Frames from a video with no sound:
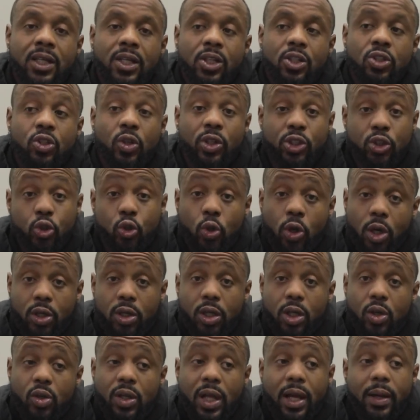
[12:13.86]
So as you all
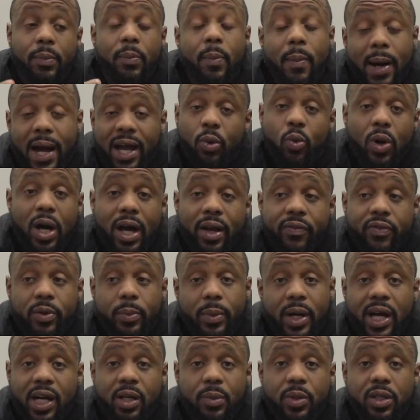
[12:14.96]
know, like my why for
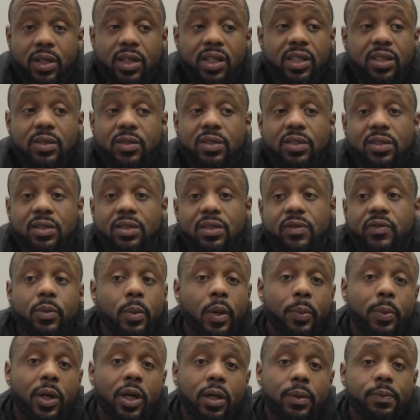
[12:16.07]
bodybuilding is for my
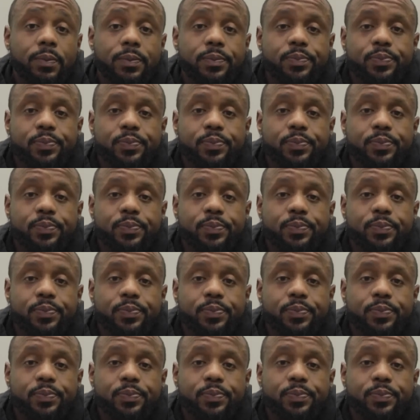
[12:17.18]
mom.